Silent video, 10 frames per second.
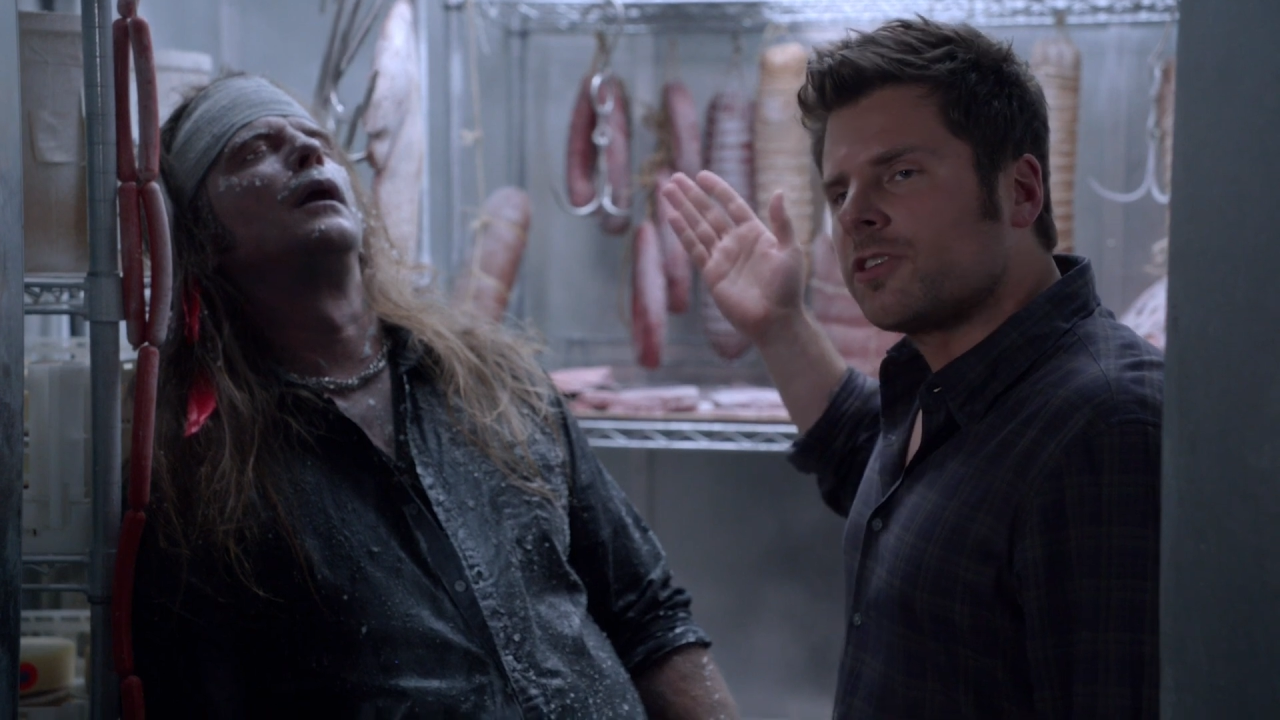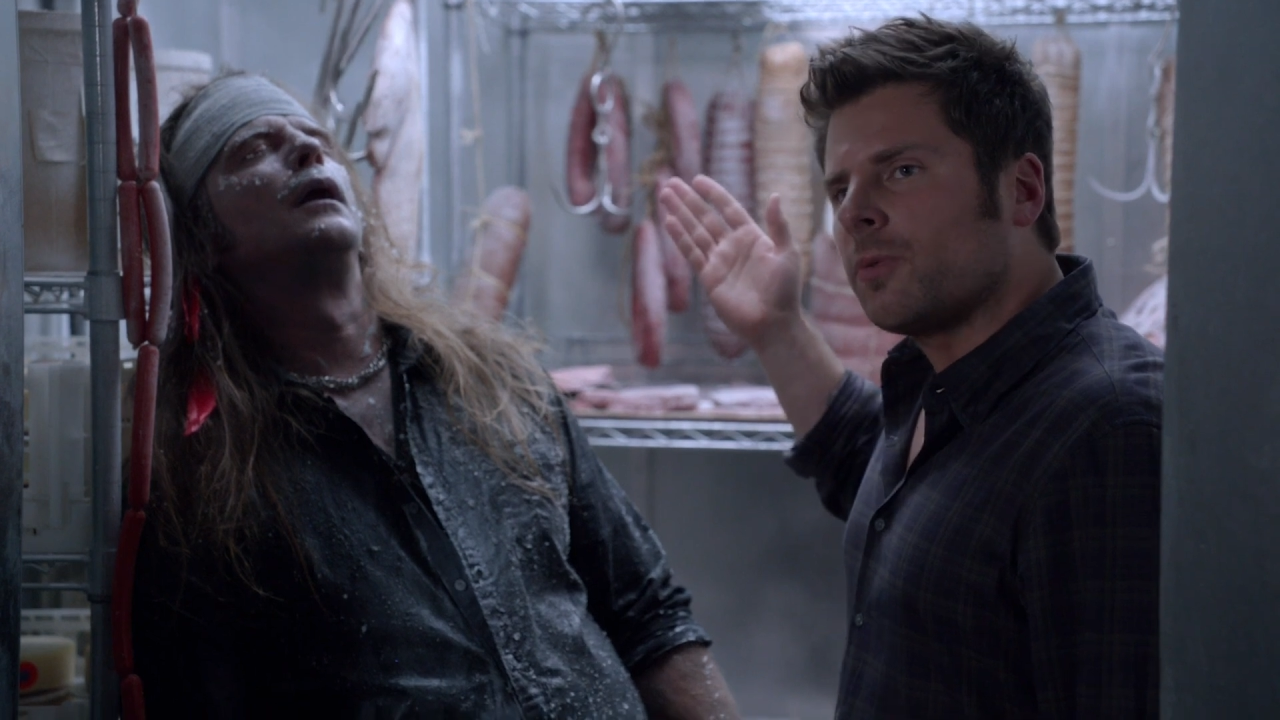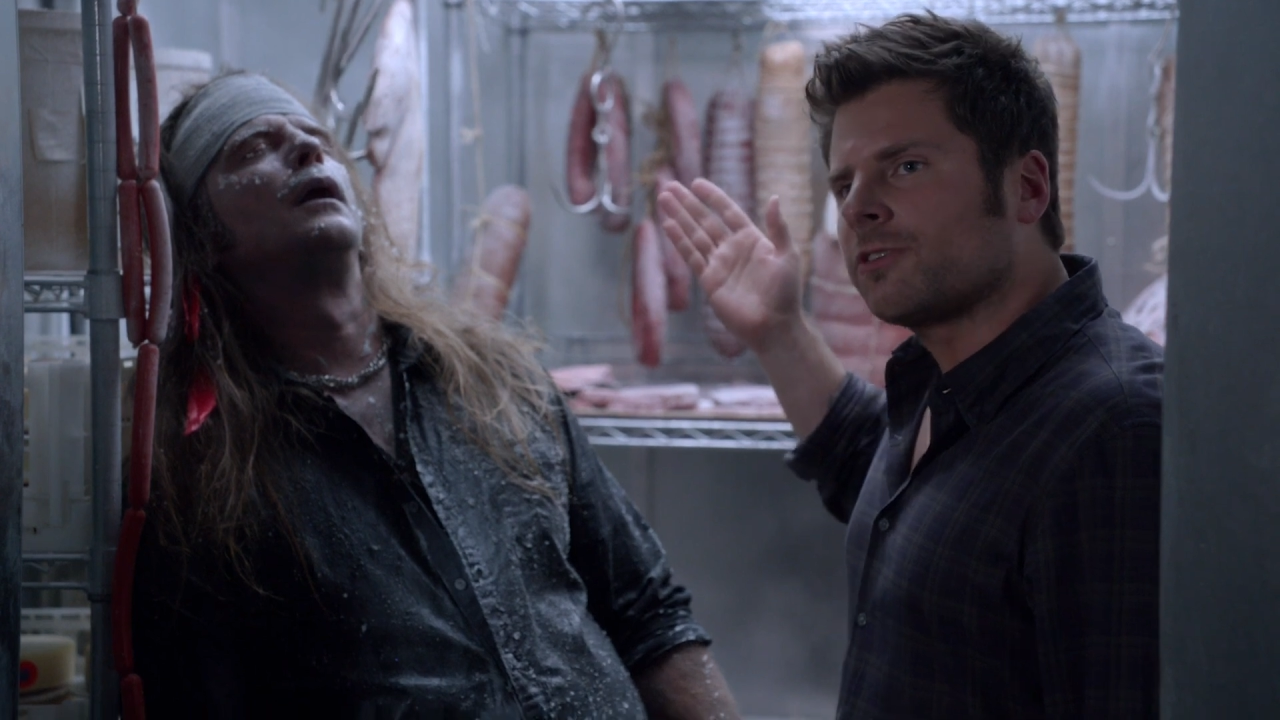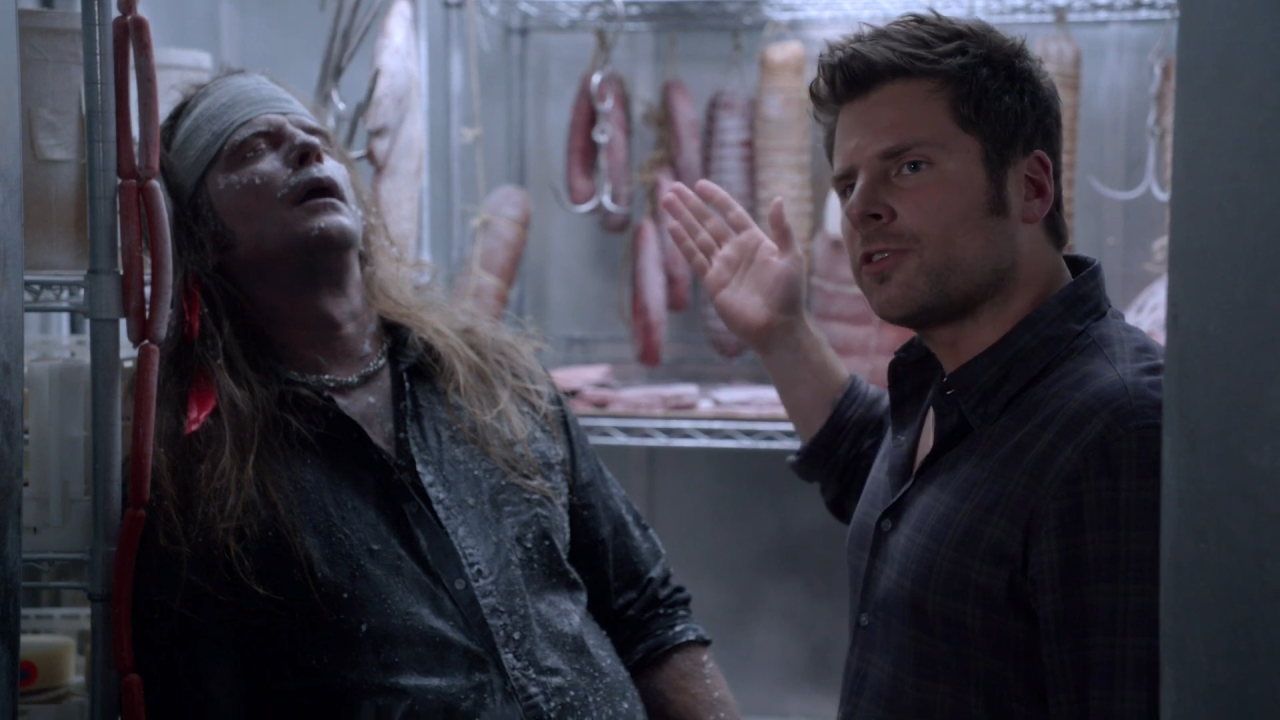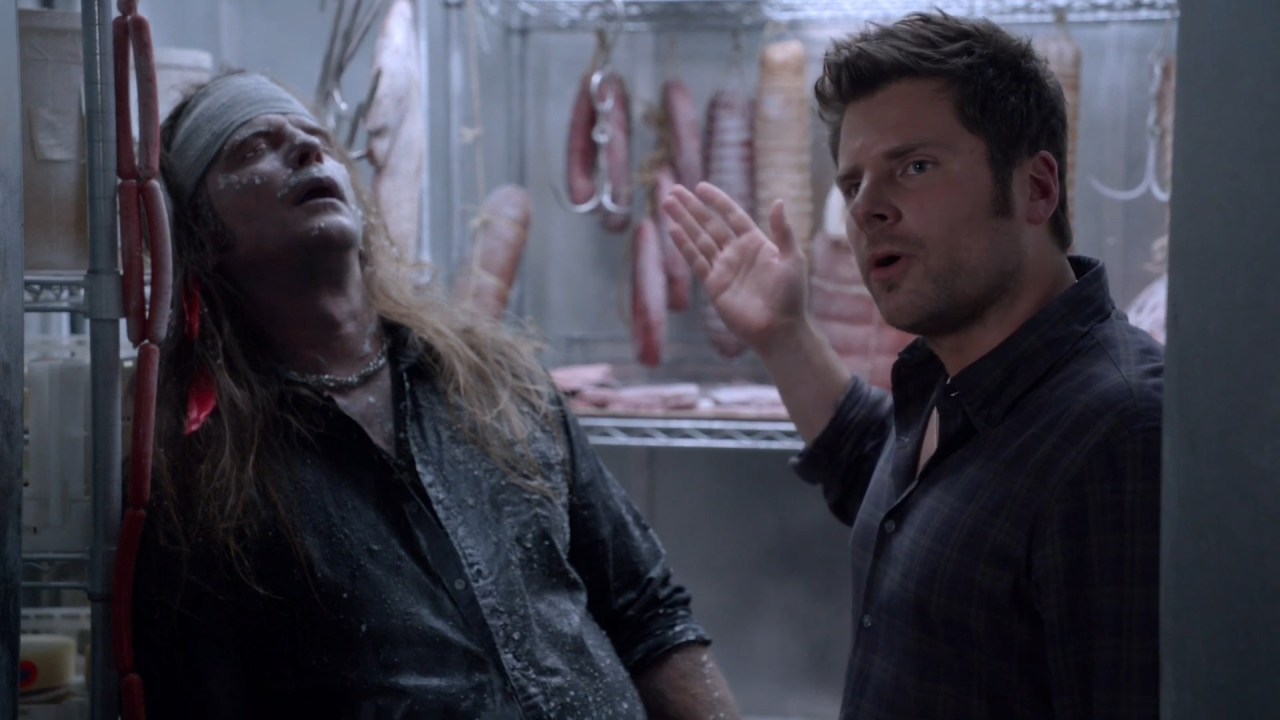she was